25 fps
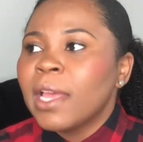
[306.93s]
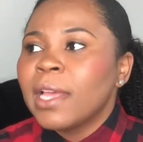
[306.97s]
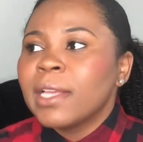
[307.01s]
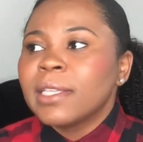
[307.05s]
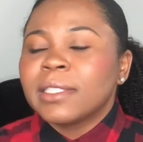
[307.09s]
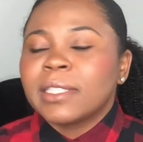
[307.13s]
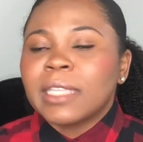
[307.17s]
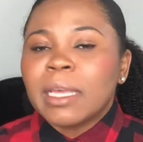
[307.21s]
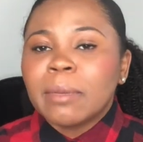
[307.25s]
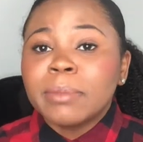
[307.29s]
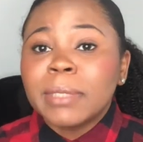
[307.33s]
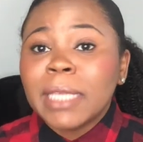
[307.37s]

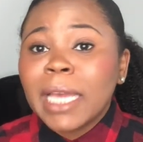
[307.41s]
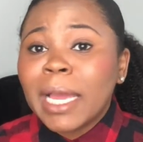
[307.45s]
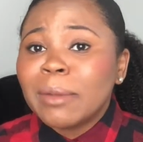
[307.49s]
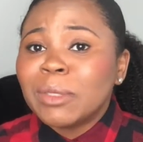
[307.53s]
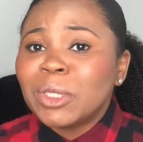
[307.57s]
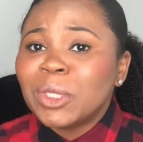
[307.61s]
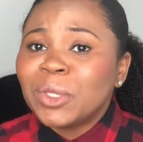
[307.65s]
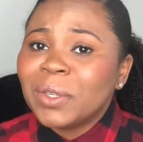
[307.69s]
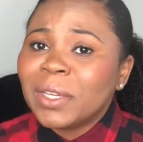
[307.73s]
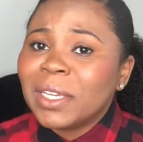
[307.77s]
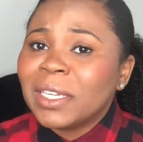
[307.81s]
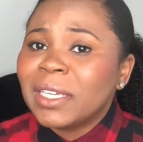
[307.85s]

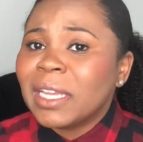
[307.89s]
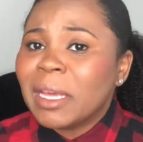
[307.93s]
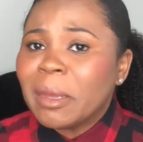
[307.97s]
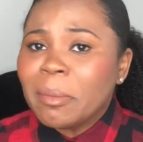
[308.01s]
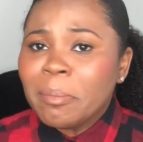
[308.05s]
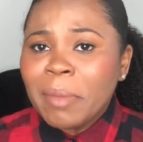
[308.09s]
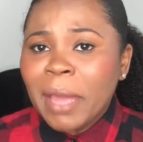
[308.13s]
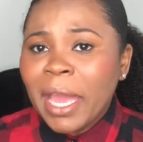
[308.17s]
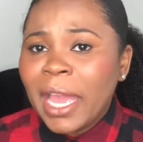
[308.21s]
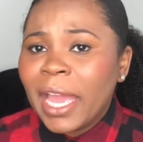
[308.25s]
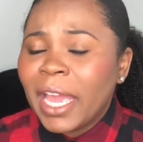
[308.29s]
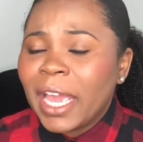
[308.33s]
Sometimes you end
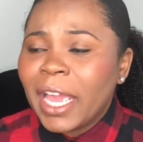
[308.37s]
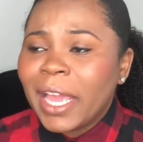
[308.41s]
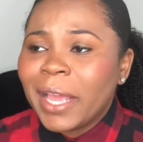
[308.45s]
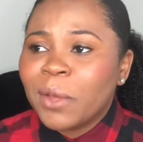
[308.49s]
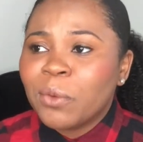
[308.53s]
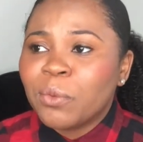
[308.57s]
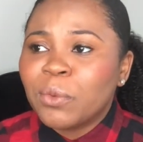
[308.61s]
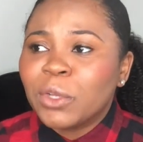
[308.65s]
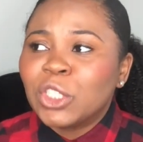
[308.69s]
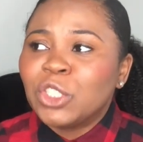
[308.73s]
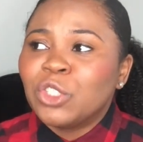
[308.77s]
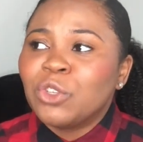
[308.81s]
up
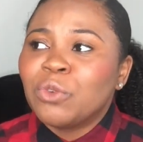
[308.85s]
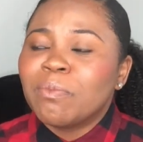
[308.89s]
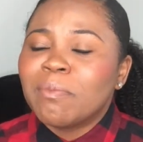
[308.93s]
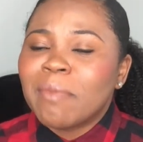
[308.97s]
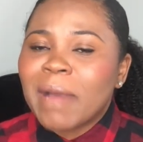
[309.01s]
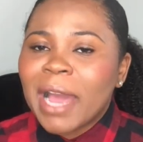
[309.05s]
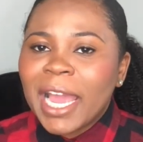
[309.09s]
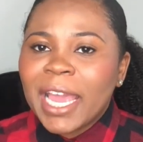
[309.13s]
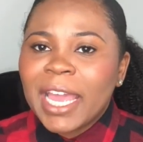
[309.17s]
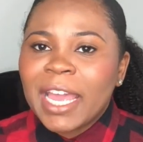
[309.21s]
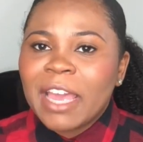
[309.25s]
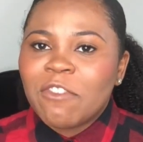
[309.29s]
paying what you
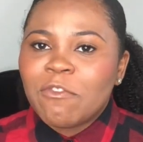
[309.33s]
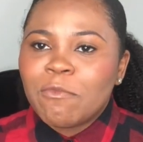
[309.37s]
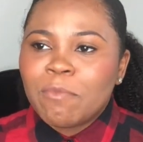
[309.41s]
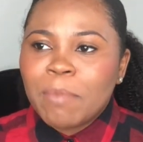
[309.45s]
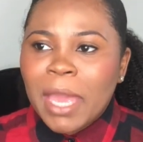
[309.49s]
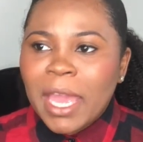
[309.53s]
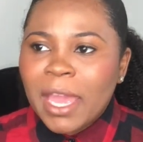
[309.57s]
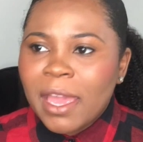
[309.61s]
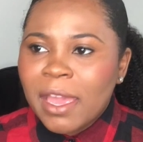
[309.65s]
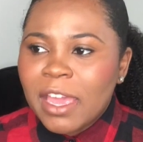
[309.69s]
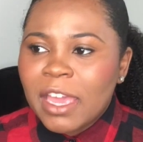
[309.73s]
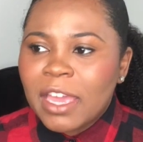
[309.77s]
might have
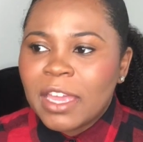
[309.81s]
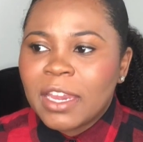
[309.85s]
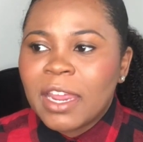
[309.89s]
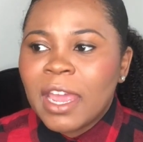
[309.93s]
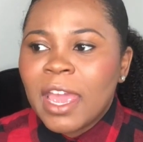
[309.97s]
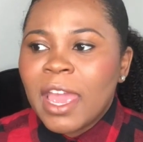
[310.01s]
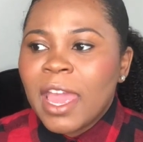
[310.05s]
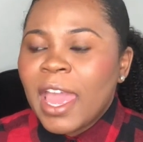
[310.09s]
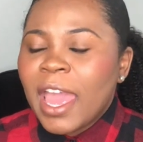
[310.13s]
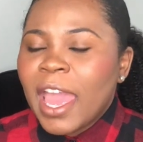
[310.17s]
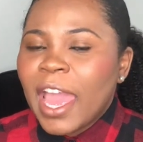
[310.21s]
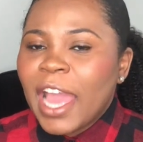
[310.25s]
paid
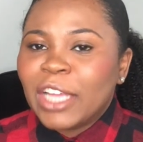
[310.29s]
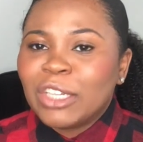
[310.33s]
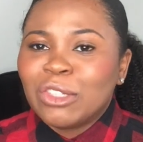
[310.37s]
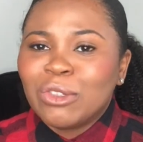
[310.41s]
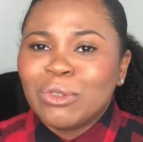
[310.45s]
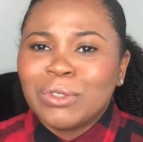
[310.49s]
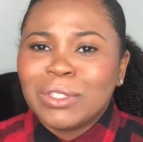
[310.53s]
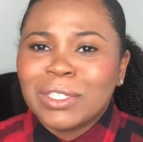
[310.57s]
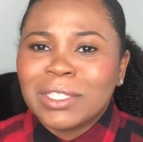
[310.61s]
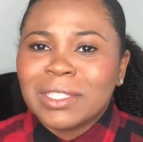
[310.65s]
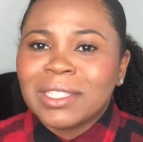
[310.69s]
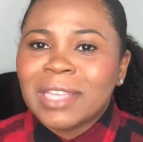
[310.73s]
had you
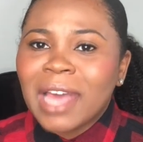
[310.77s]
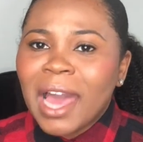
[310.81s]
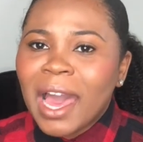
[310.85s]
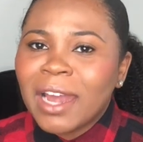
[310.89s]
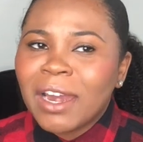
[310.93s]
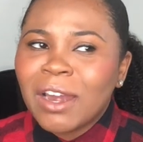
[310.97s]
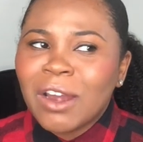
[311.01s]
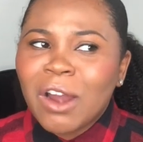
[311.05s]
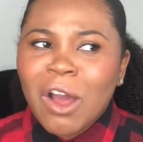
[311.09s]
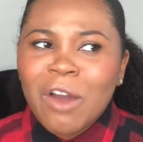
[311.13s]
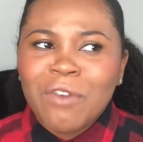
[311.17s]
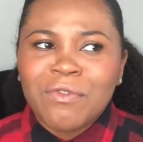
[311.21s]
just got
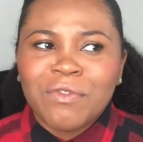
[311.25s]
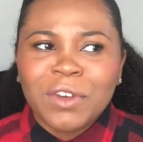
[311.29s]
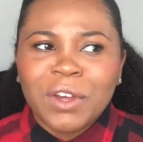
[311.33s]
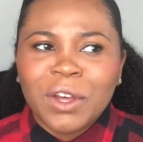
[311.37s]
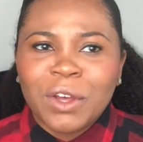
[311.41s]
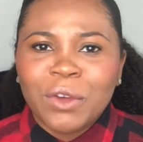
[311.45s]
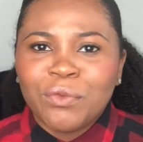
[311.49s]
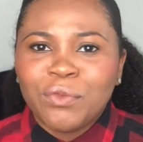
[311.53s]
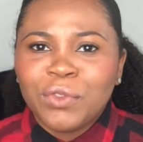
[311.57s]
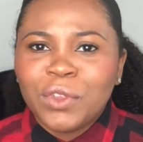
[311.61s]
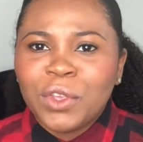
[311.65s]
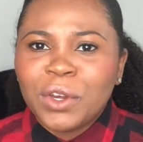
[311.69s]
it off
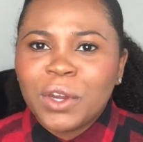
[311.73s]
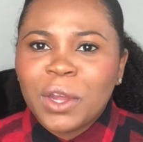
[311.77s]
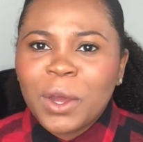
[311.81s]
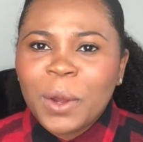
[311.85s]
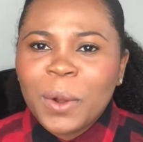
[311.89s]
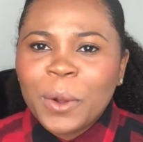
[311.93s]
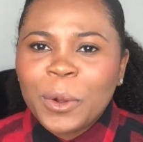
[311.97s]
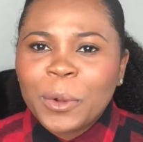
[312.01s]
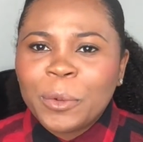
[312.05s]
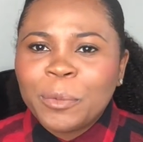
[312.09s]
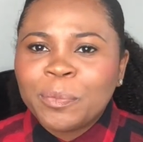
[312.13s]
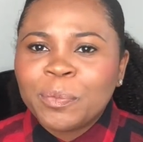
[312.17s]
of, you
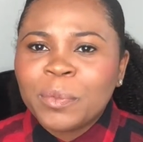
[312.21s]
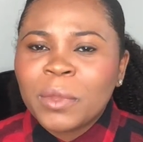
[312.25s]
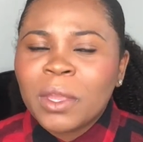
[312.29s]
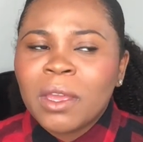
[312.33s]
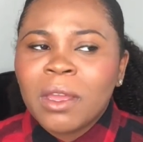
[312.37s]
know,